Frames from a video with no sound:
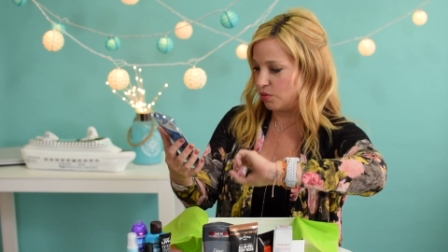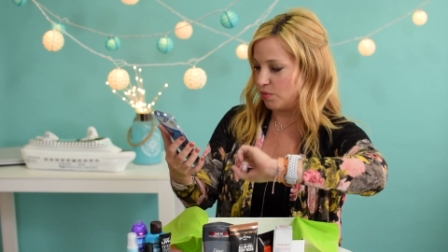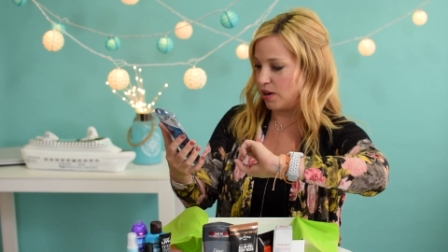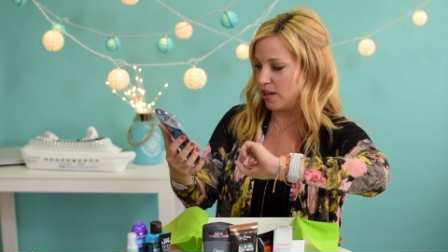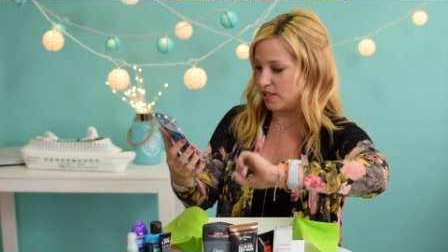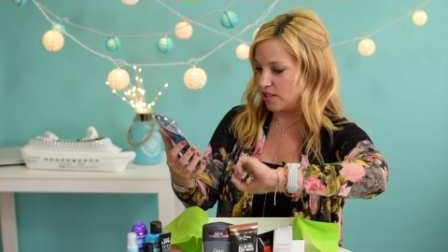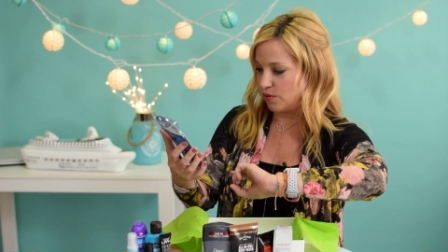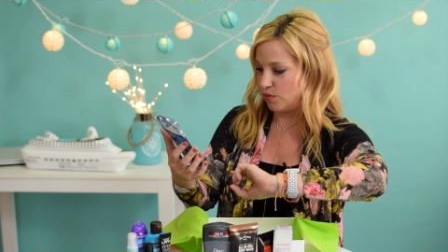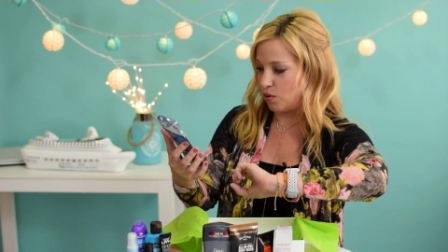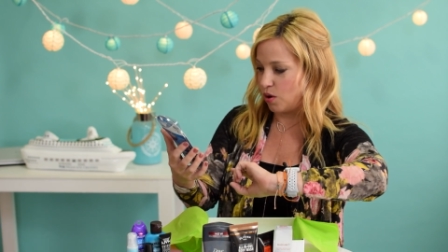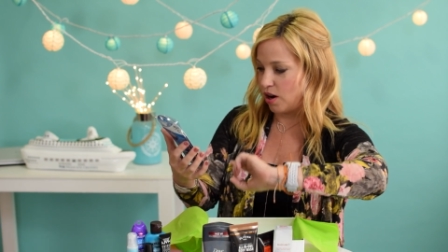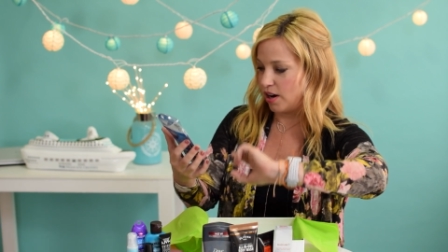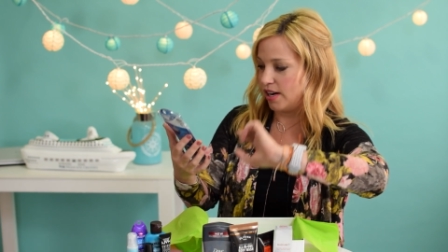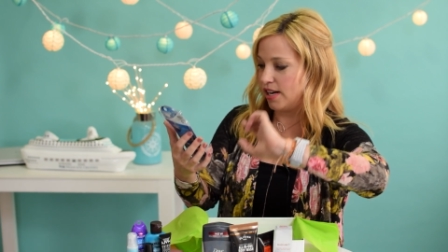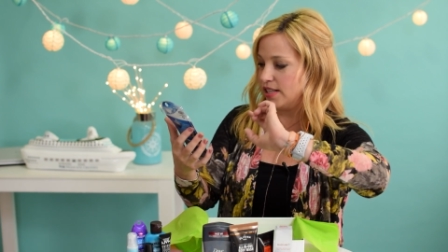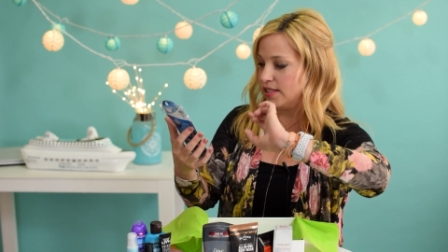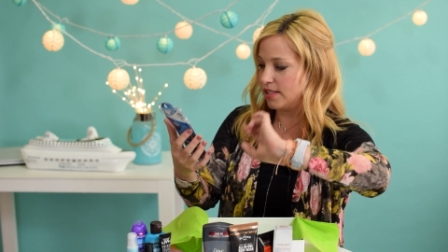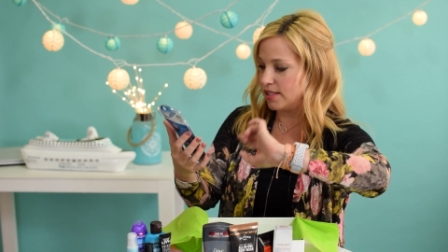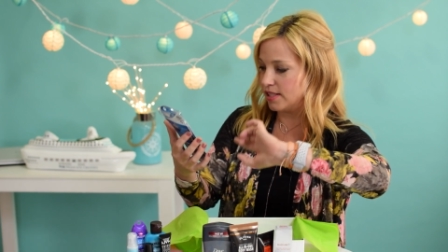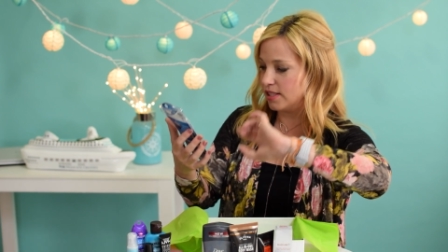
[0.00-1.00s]
Reservoir
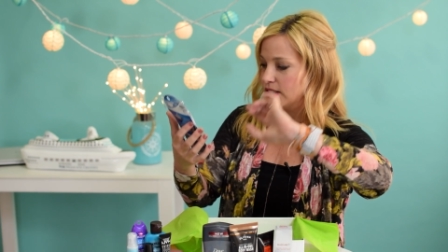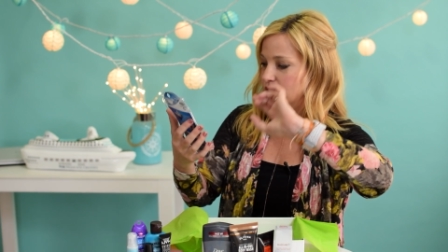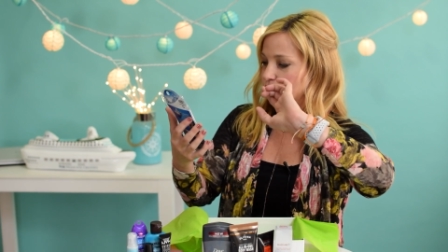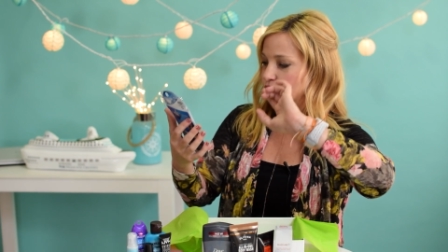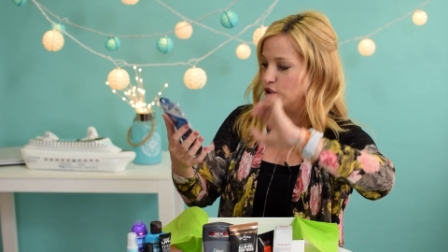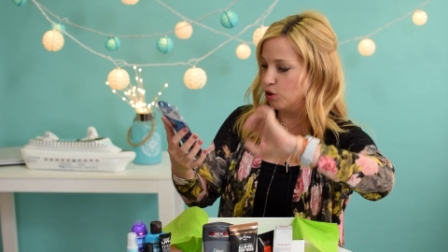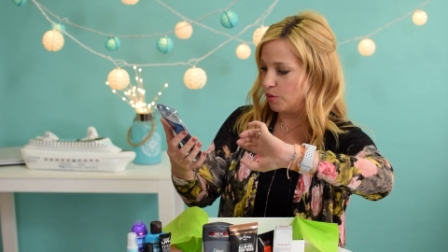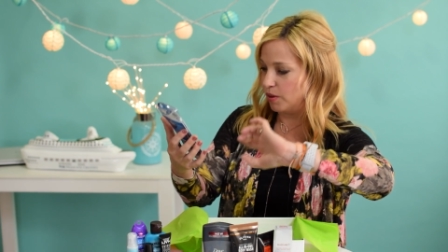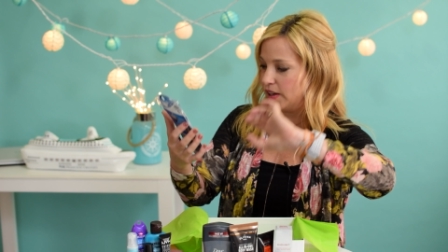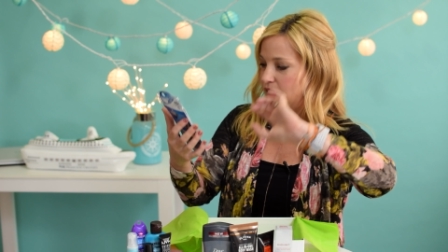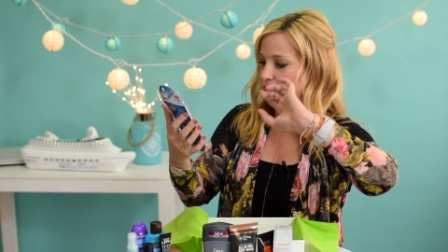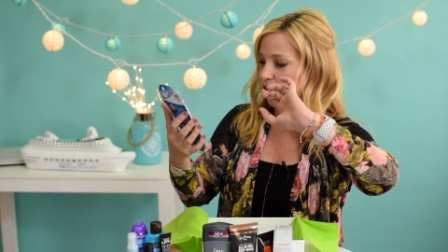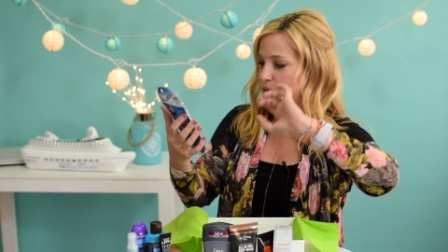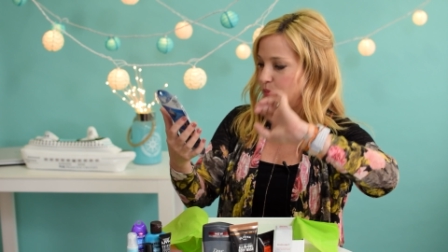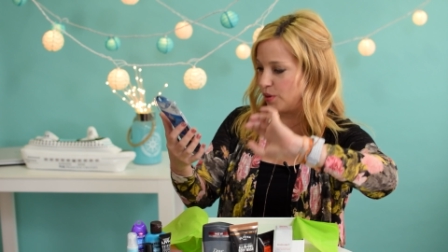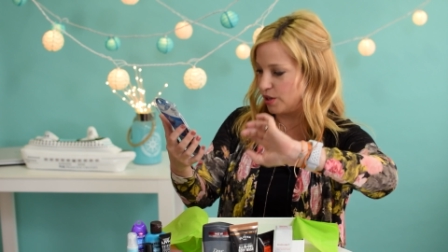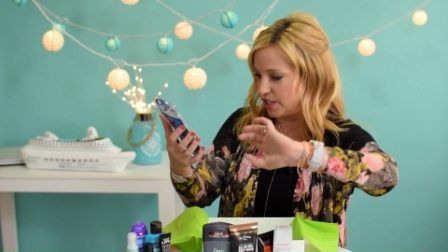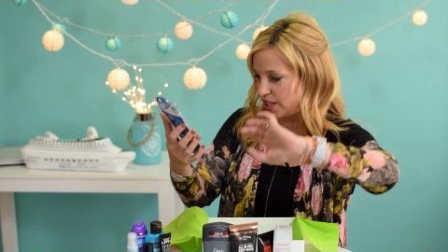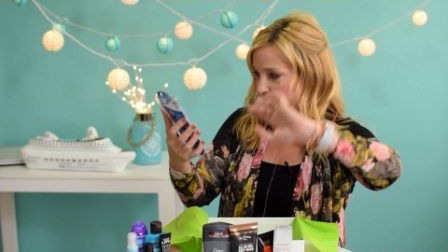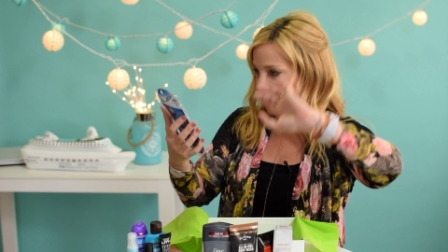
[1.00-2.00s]
Instant Lubricating
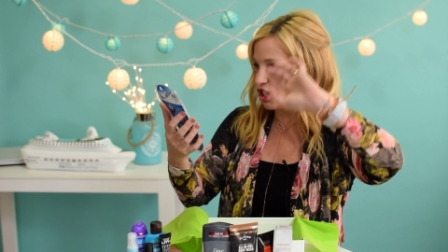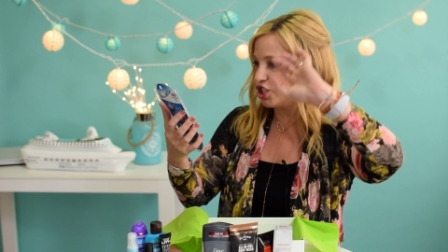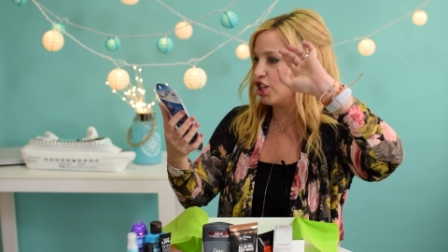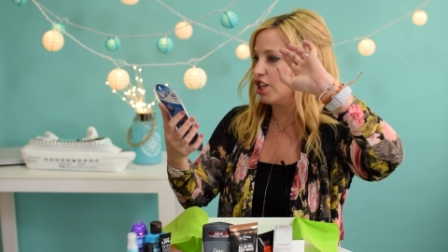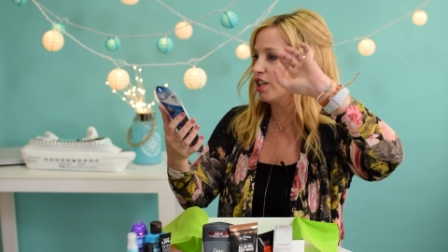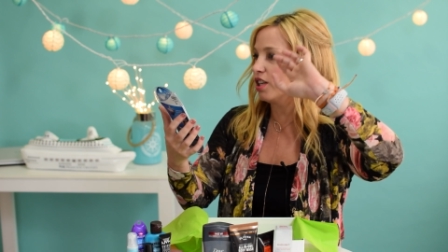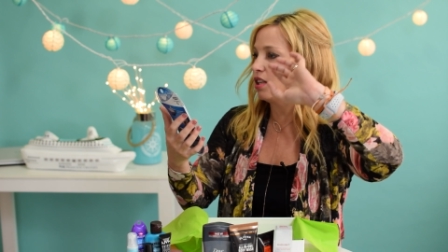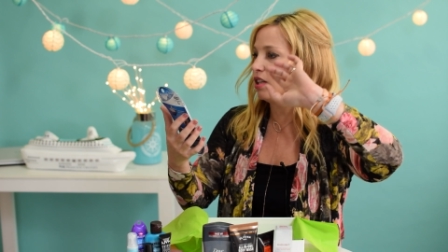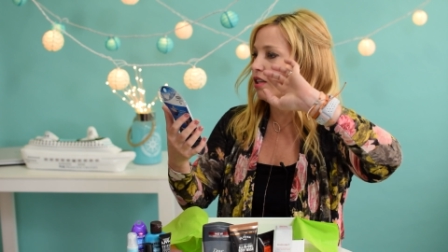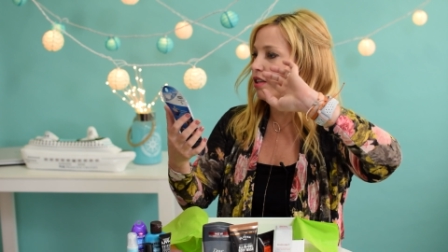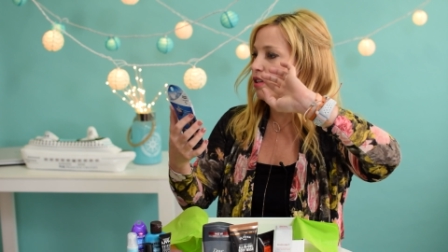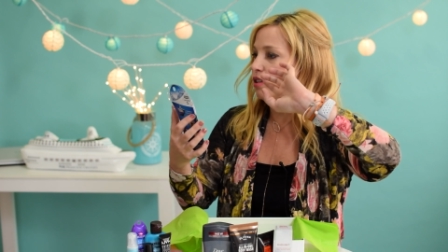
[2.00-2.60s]
Protection